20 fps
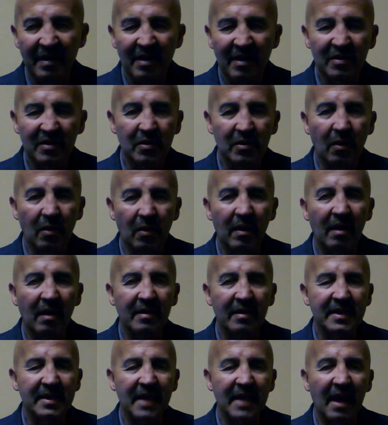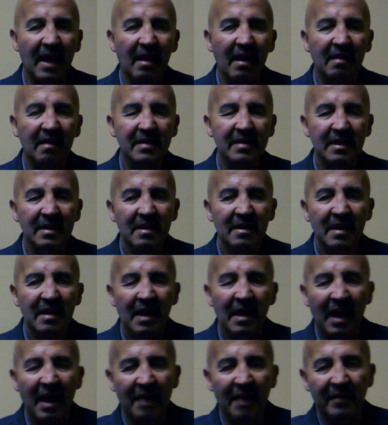solar cells,
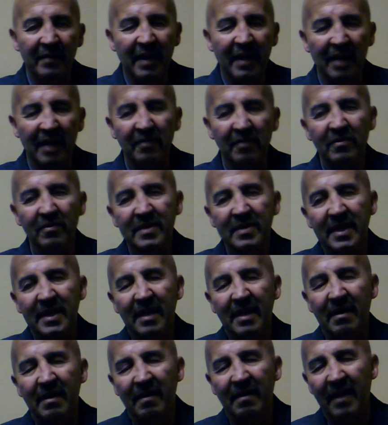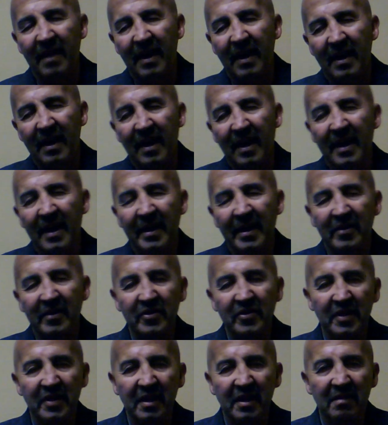and we can use their
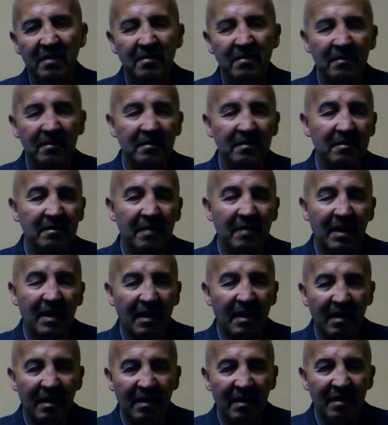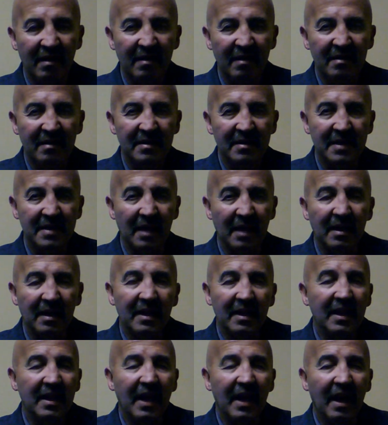energy to sucking
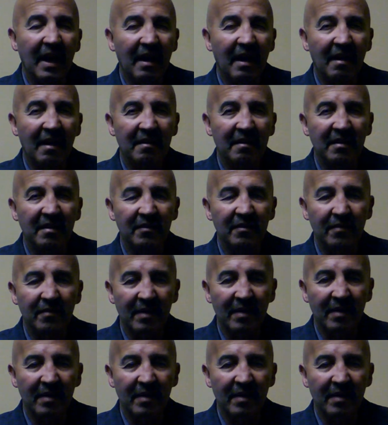the air into